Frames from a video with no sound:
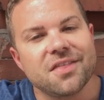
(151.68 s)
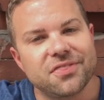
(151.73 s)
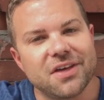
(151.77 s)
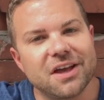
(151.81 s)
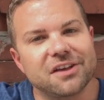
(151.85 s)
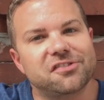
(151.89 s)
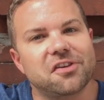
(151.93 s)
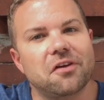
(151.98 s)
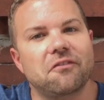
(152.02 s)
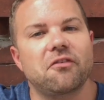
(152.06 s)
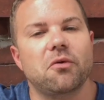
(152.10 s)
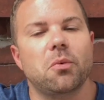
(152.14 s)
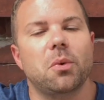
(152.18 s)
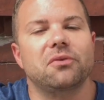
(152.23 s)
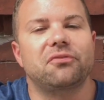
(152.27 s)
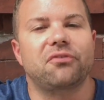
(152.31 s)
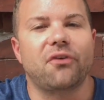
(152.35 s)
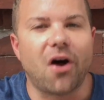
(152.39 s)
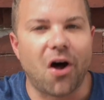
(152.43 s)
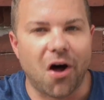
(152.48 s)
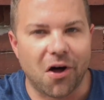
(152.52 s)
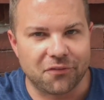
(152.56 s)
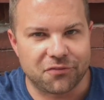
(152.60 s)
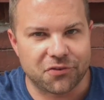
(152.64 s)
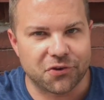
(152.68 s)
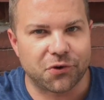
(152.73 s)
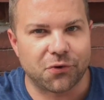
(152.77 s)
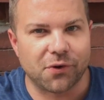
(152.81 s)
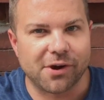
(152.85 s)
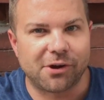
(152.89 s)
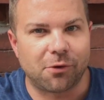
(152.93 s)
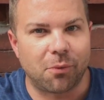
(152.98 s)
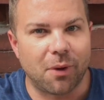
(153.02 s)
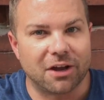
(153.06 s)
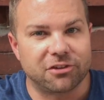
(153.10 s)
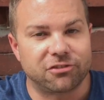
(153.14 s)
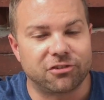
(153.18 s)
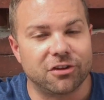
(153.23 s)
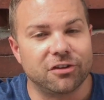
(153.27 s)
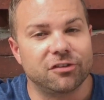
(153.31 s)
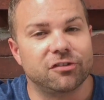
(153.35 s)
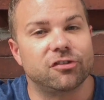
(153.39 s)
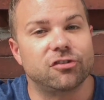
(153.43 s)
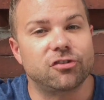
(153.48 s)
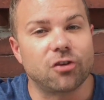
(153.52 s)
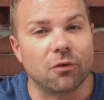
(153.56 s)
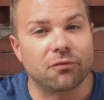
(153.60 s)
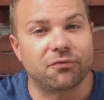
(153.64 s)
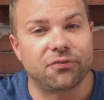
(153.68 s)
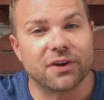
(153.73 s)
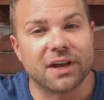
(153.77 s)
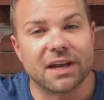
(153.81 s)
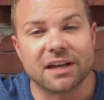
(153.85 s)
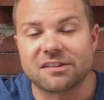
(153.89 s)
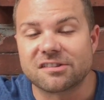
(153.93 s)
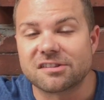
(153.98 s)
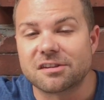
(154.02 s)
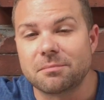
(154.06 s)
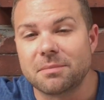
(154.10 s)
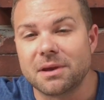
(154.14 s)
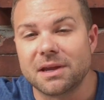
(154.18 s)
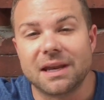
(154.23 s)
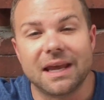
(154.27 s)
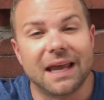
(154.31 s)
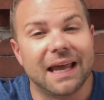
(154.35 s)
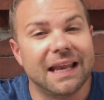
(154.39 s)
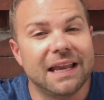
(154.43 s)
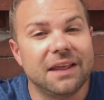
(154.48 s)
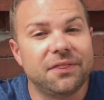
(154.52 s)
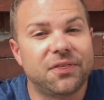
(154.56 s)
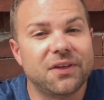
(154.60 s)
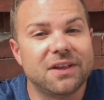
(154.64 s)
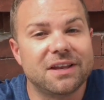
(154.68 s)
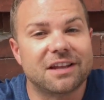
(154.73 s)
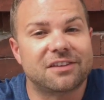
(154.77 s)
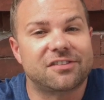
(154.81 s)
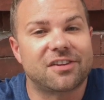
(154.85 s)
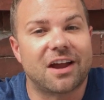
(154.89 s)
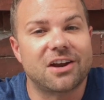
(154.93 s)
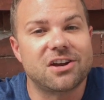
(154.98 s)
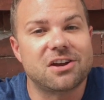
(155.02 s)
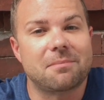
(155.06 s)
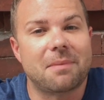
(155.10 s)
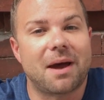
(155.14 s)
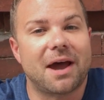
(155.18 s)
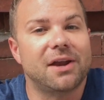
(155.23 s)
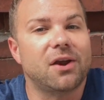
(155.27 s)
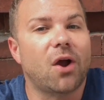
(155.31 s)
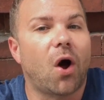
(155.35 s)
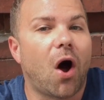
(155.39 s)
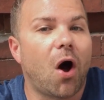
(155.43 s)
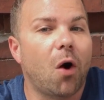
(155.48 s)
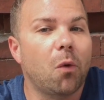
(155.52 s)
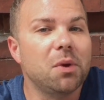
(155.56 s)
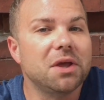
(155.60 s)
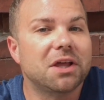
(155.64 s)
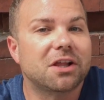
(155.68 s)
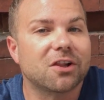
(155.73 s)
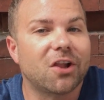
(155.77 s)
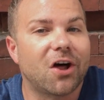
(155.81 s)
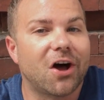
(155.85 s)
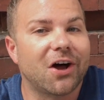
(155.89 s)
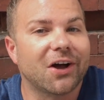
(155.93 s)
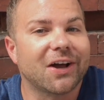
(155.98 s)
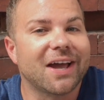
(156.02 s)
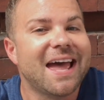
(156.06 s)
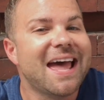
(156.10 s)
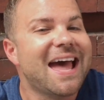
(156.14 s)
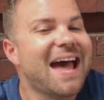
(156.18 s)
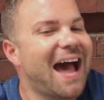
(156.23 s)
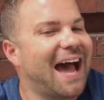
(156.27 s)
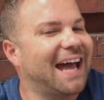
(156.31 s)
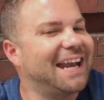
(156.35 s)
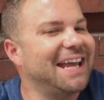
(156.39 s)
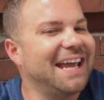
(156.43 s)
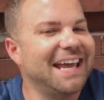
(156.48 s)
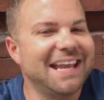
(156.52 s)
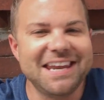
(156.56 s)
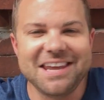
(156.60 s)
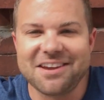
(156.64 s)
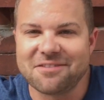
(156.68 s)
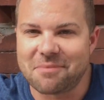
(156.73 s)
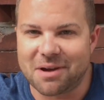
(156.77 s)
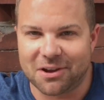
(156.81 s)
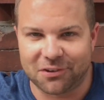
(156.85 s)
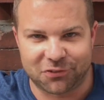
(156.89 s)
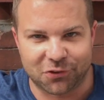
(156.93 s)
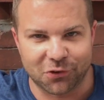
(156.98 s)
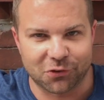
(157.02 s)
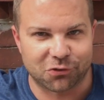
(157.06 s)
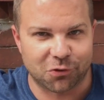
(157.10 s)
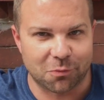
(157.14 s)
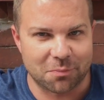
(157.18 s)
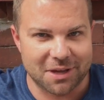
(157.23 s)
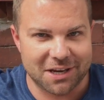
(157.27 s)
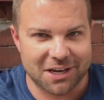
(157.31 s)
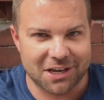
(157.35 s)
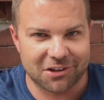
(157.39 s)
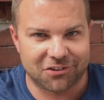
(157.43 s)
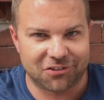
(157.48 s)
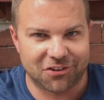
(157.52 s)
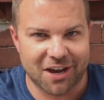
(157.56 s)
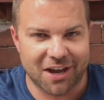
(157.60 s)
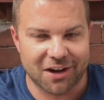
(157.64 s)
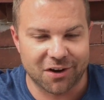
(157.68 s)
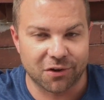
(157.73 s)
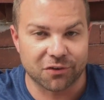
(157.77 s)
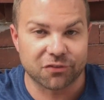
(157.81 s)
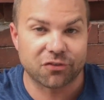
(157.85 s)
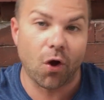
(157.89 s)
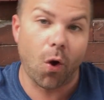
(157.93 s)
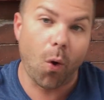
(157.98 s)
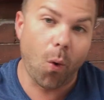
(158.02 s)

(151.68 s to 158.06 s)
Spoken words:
Thanks everyone for all of your great questions. Don't forget to submit anything that's on your mind all week long on any of my social media channels